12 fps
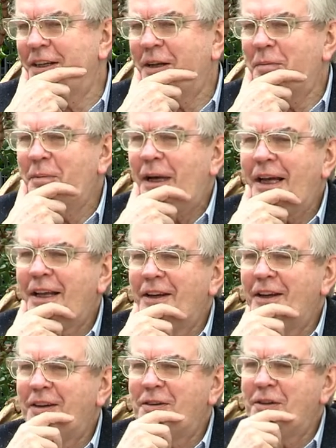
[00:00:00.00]
to come back in
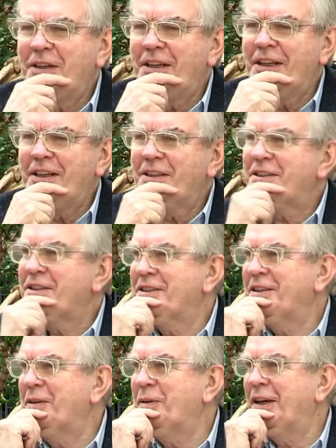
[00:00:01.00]
100 years to
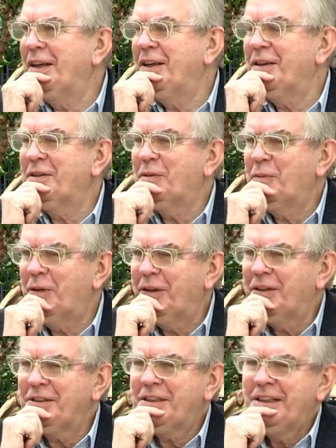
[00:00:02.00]
see where London
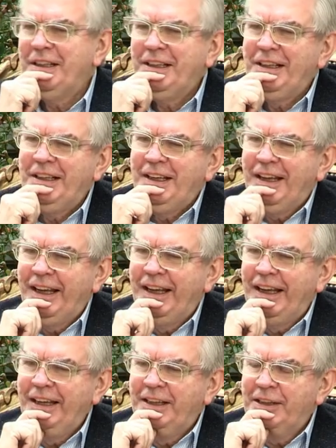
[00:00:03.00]
was.
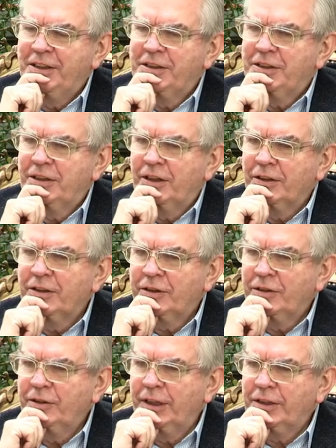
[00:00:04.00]
It has gone
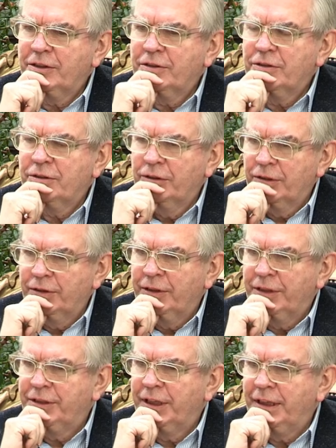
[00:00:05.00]
through
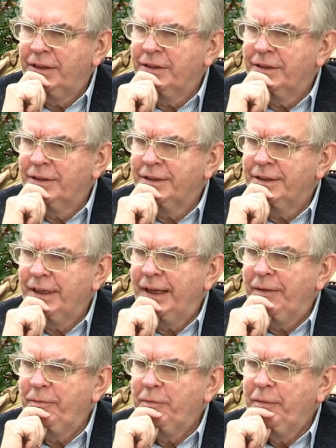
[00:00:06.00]
extraordinary changes,
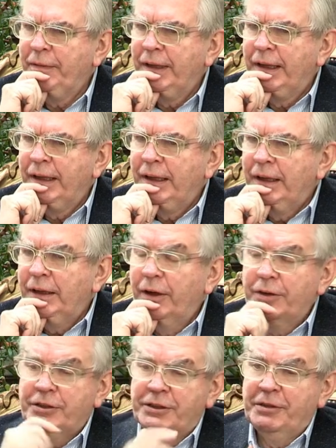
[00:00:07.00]

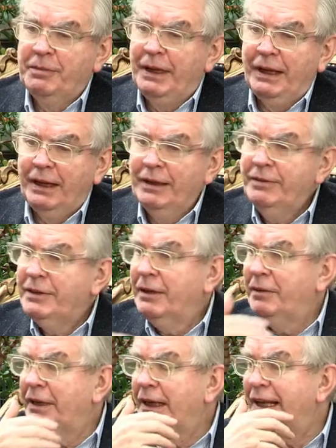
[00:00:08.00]
not just in my
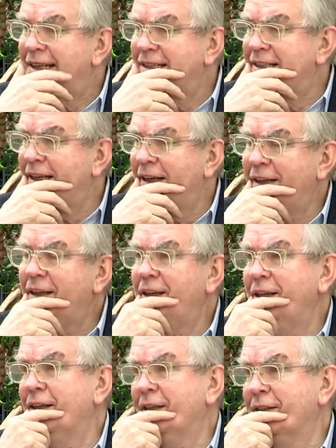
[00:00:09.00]
lifetime, in the last 10
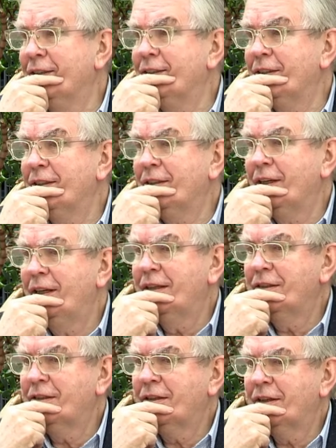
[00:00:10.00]
years.
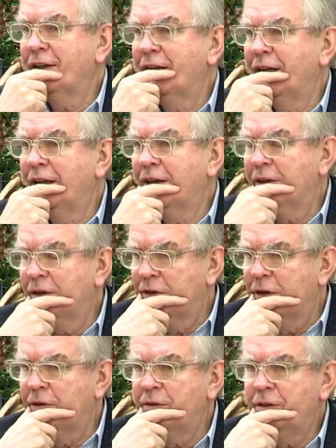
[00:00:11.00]
It's
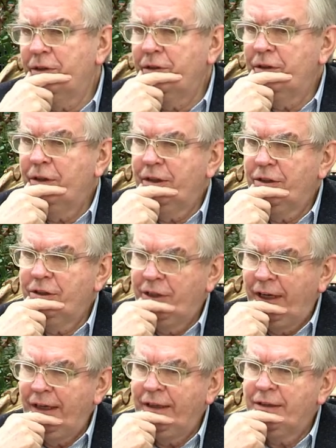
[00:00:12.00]
grown and
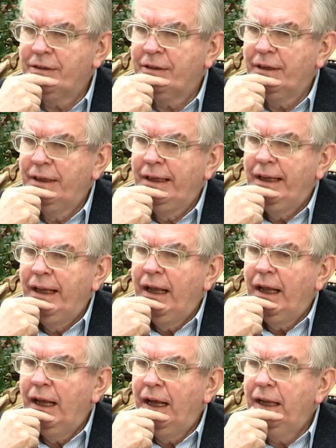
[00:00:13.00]
changed.
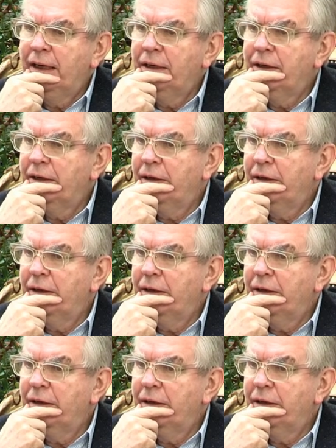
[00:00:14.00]
and